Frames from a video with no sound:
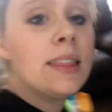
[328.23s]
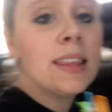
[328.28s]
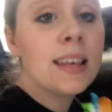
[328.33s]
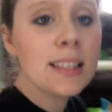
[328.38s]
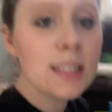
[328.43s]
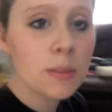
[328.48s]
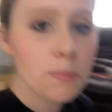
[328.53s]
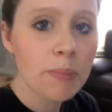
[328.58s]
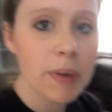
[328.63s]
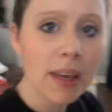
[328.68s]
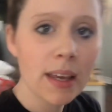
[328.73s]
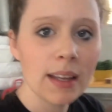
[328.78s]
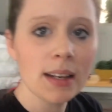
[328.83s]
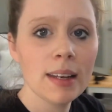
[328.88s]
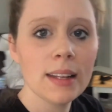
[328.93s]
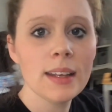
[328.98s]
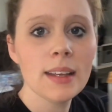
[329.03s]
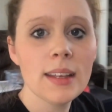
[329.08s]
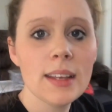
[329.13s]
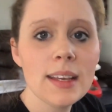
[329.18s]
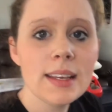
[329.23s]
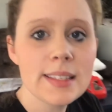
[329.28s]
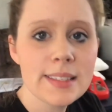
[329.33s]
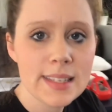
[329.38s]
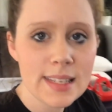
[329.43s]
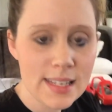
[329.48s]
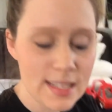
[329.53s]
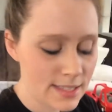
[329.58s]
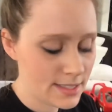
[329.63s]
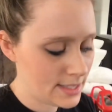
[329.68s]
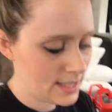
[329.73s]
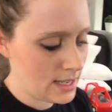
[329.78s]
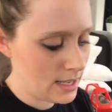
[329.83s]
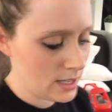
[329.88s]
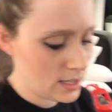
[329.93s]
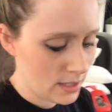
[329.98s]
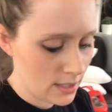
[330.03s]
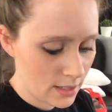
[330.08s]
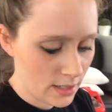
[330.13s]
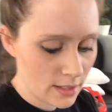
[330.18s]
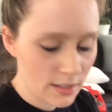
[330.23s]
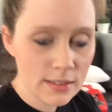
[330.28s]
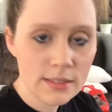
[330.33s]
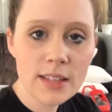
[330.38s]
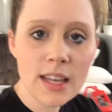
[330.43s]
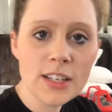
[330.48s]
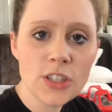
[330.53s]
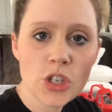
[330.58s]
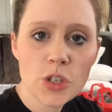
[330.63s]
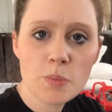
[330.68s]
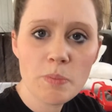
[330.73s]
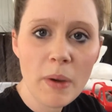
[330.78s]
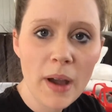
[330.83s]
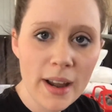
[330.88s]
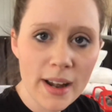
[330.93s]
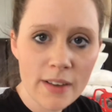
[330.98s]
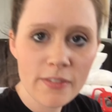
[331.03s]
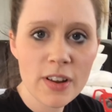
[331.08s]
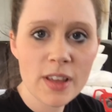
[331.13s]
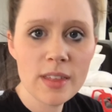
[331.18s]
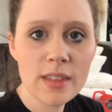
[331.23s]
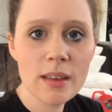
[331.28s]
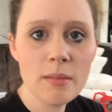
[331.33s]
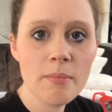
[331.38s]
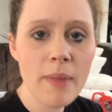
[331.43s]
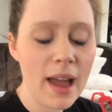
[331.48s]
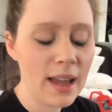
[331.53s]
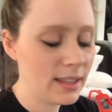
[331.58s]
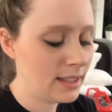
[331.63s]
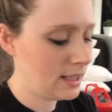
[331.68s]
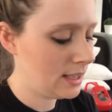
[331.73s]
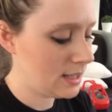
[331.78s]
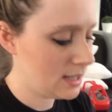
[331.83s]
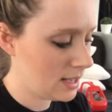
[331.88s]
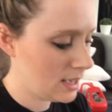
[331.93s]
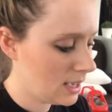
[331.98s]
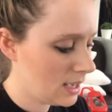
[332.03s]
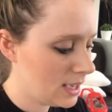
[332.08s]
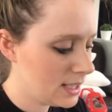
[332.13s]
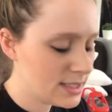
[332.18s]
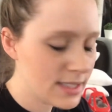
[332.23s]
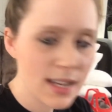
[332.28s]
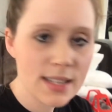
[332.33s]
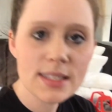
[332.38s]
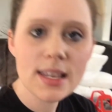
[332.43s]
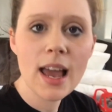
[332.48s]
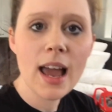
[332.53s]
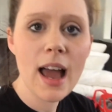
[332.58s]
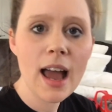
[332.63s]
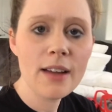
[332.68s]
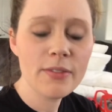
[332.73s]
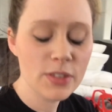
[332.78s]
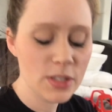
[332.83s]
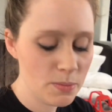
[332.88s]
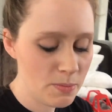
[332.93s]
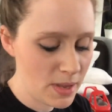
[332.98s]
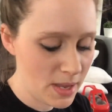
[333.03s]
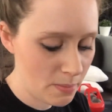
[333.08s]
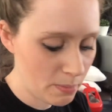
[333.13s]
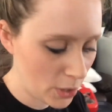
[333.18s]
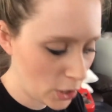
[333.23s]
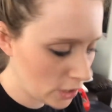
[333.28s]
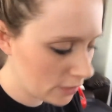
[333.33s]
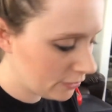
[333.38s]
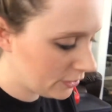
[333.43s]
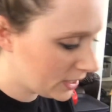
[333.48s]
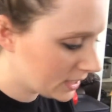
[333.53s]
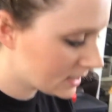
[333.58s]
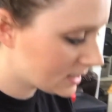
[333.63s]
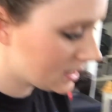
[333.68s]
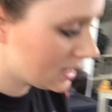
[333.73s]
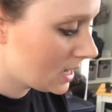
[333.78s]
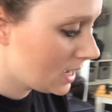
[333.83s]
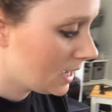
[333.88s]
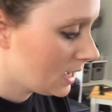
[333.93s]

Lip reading: This bin is easy. They just put everything back in. It doesn't have to be perfect.